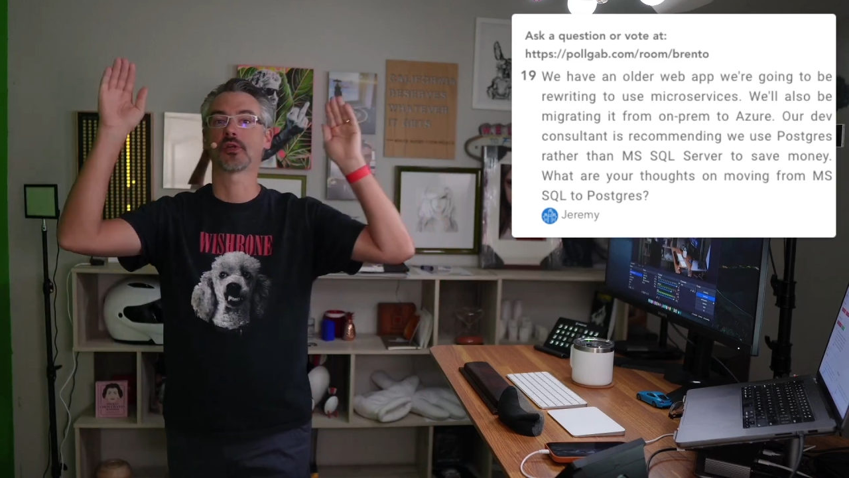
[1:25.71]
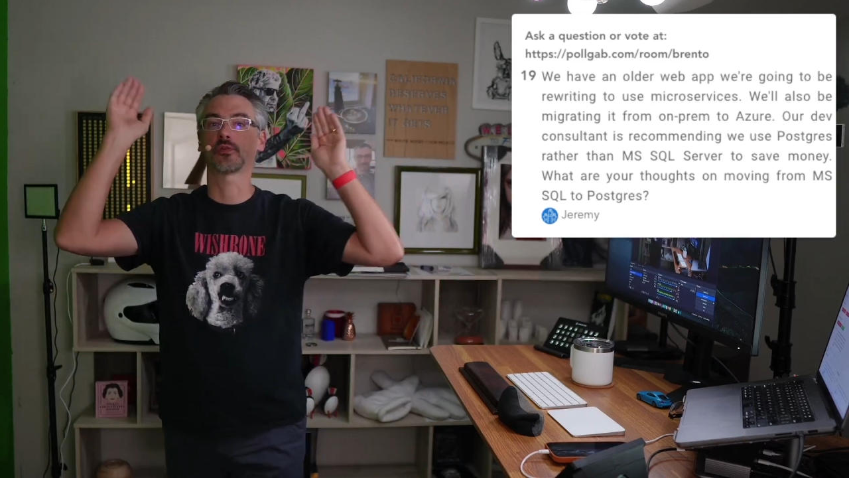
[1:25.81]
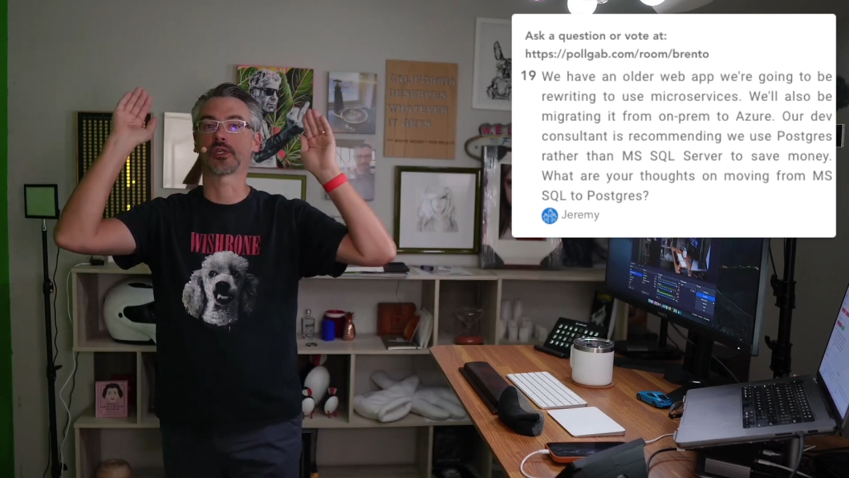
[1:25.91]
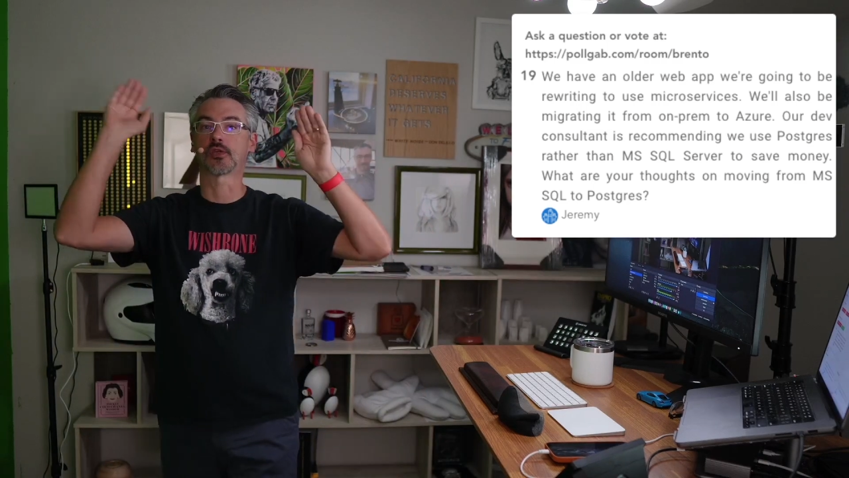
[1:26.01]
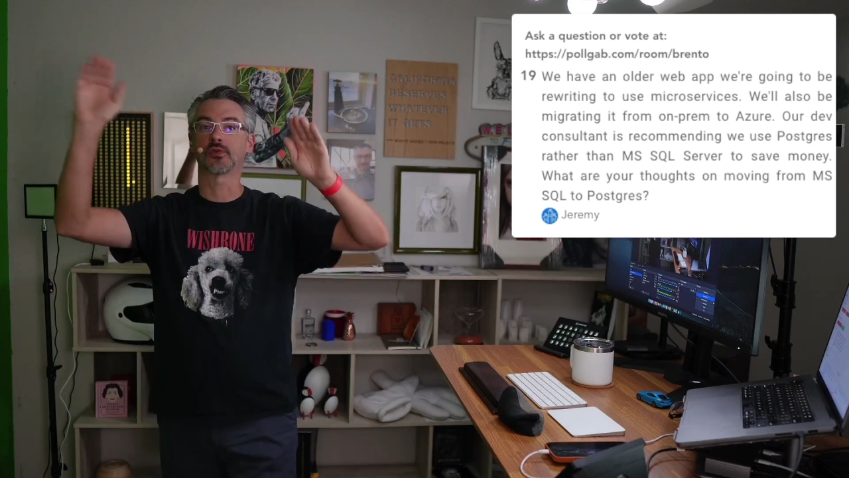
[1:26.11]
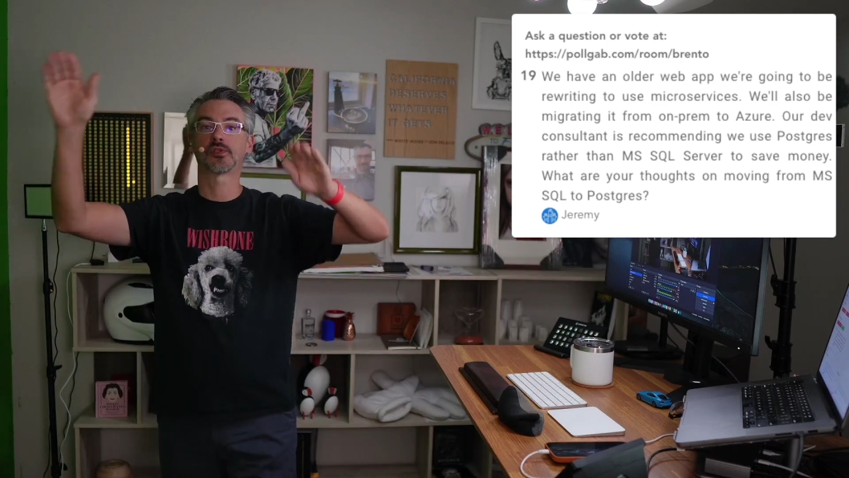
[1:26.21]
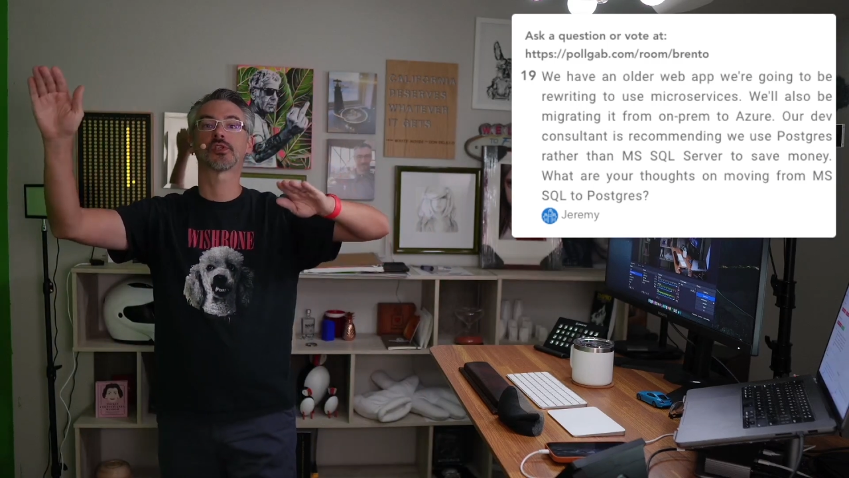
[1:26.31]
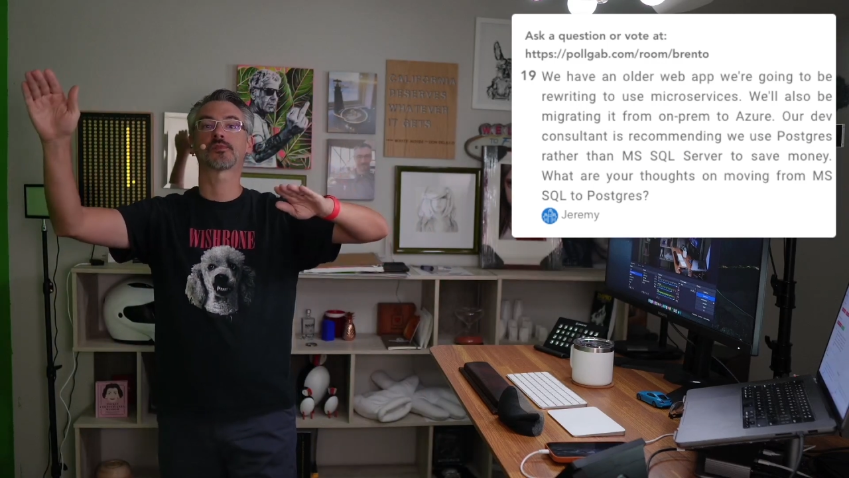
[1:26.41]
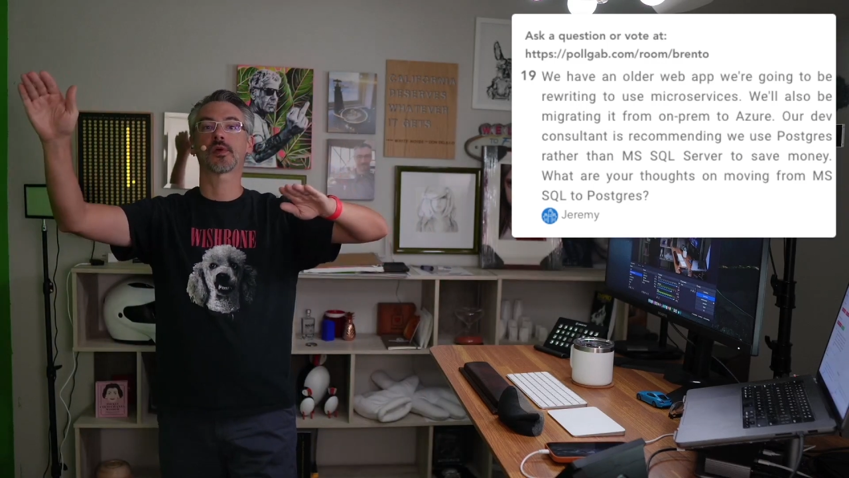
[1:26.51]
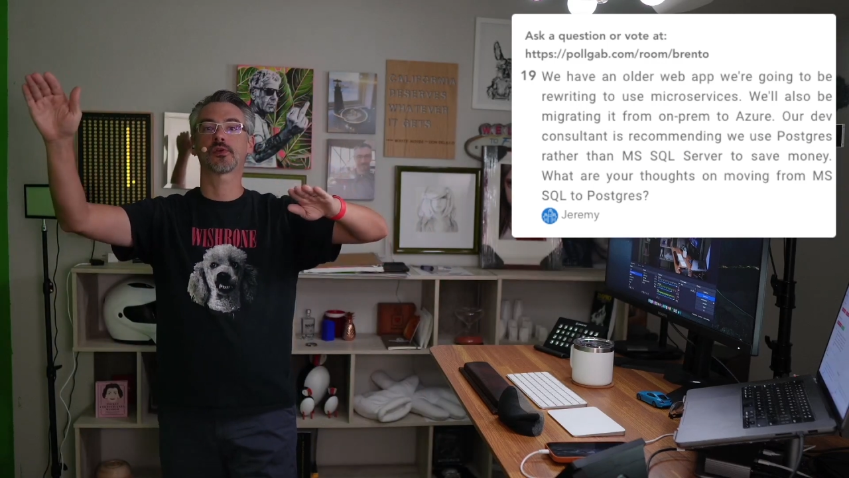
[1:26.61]
who
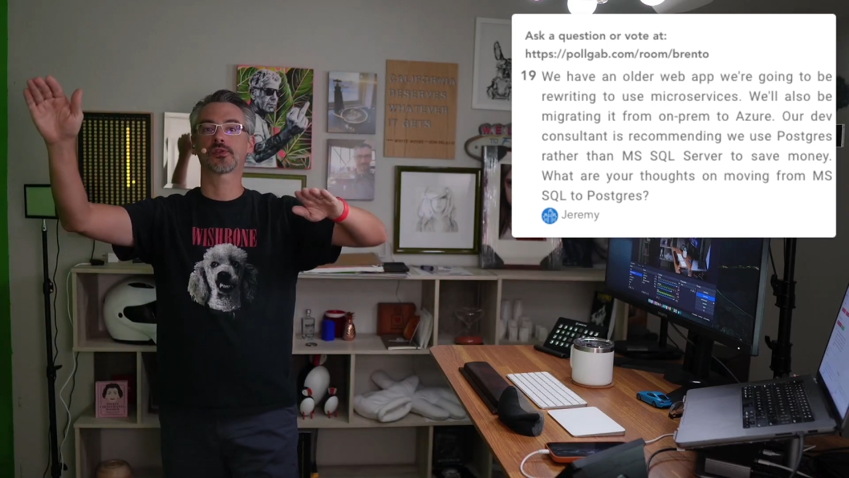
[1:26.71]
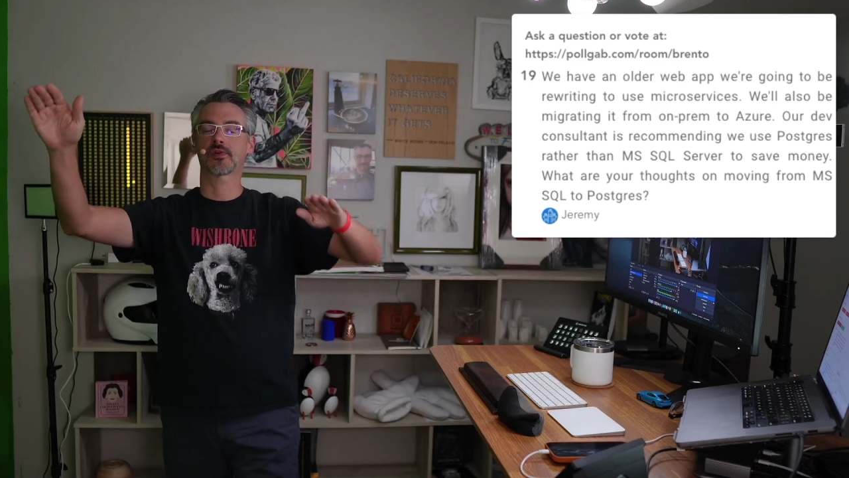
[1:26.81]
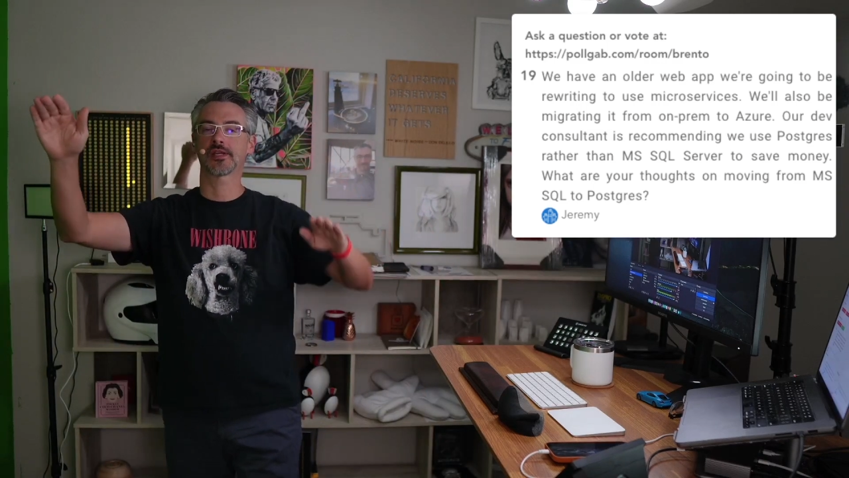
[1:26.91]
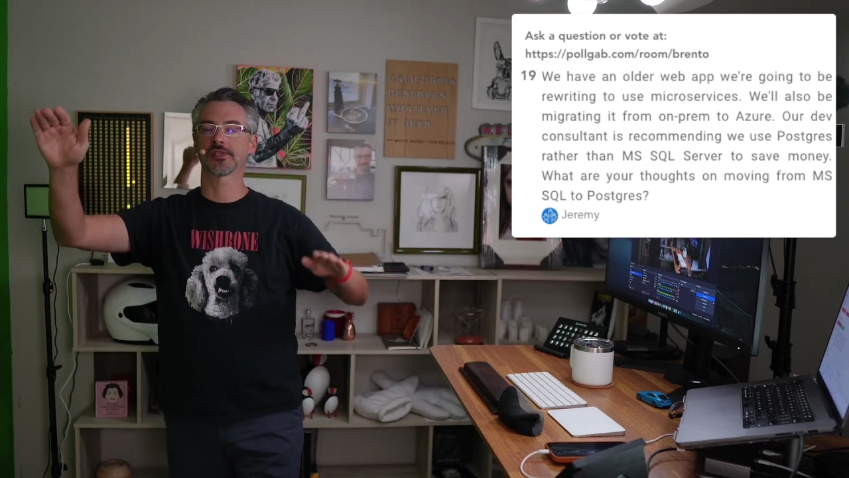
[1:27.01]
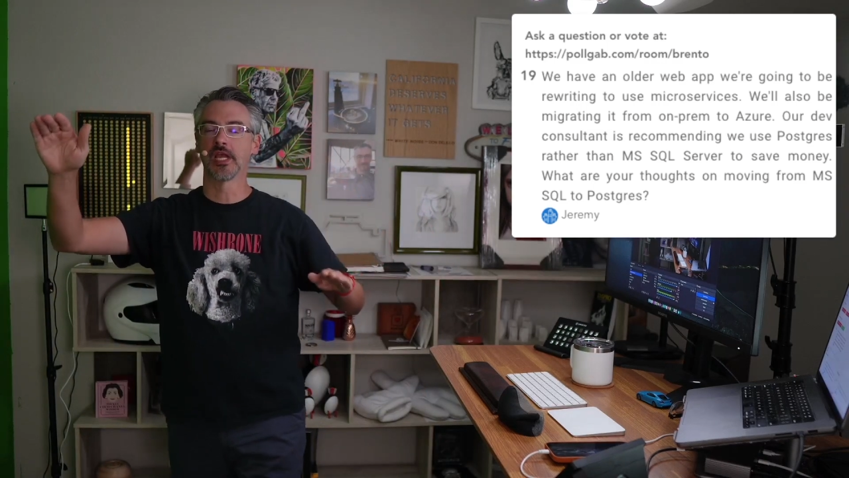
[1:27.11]
uses Postgres.